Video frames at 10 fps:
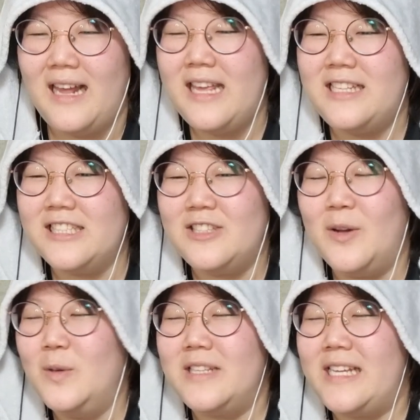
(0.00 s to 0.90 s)
He just
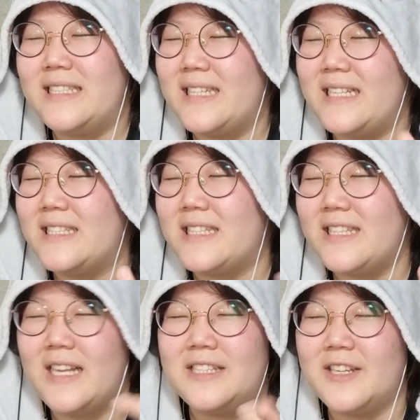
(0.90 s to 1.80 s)
knows he's he's a
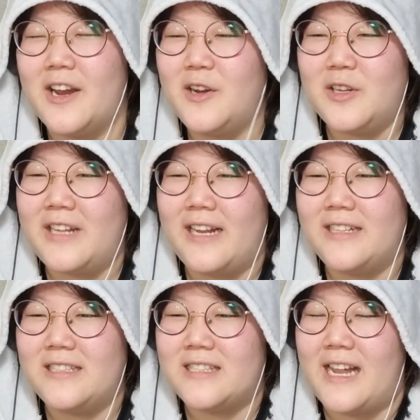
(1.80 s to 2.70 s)
he's a character
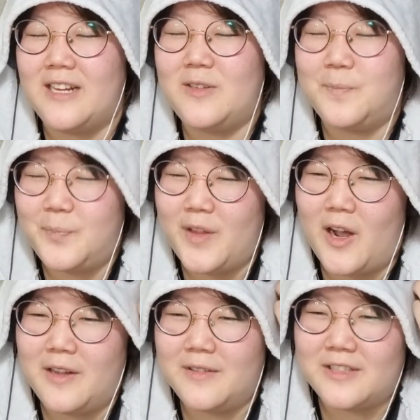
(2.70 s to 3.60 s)
that's like
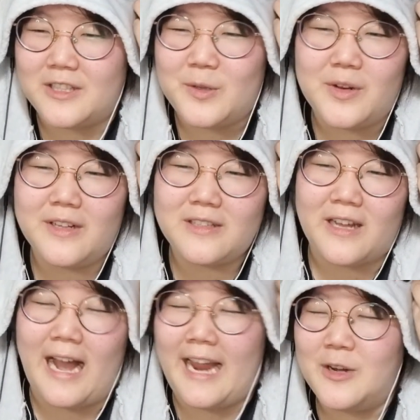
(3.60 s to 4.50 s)
the
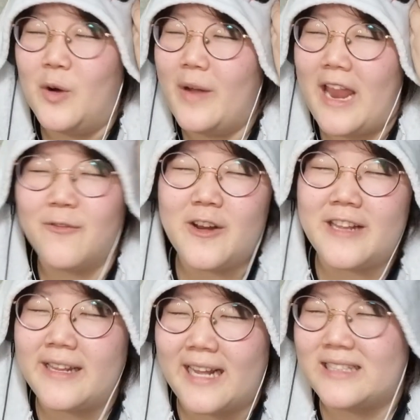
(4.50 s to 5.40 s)
the I know
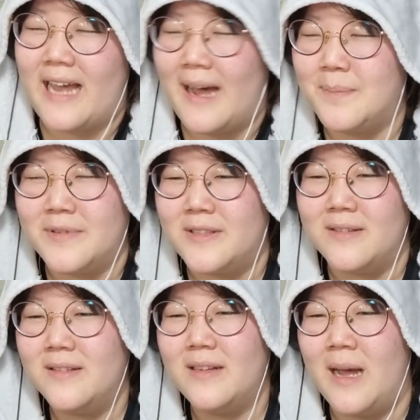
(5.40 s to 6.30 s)
everything that's
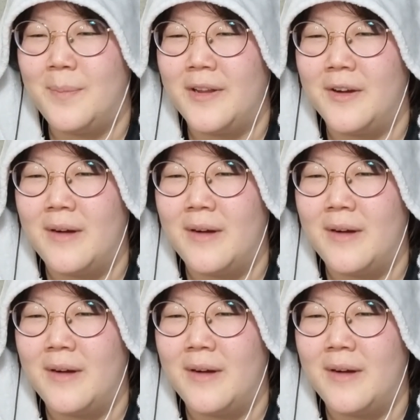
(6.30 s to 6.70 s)
happened happening.